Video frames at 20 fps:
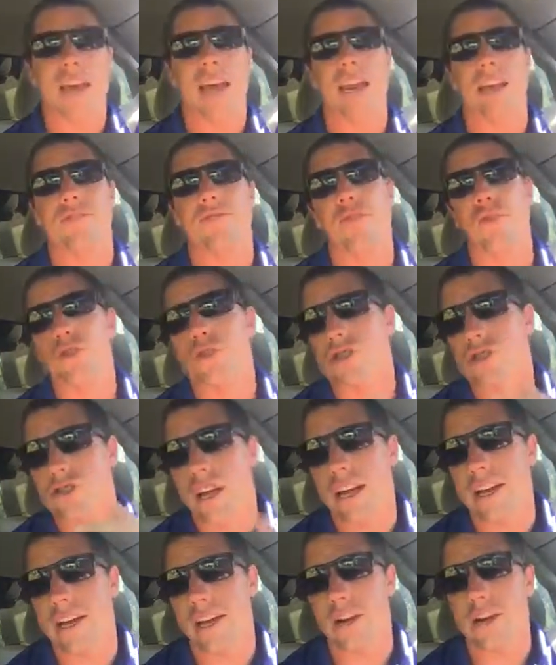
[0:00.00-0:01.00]
And if you just
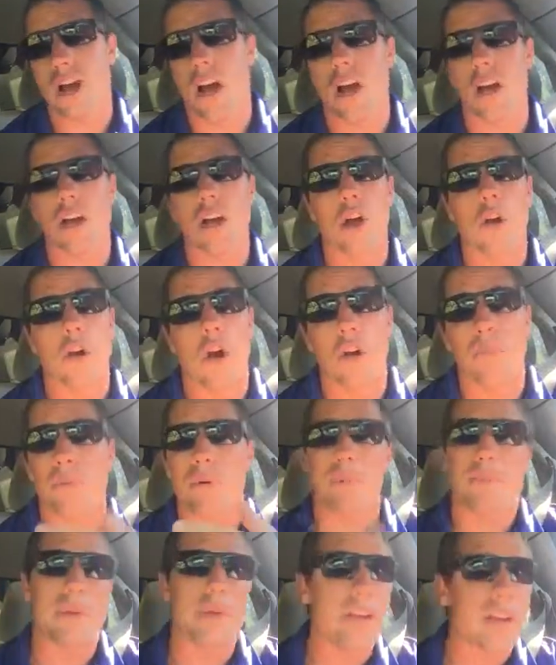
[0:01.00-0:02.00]
let your dog go
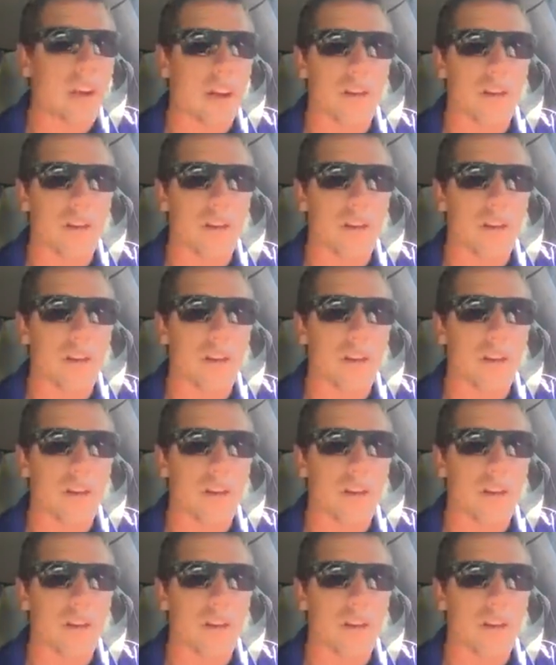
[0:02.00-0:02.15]
up and meet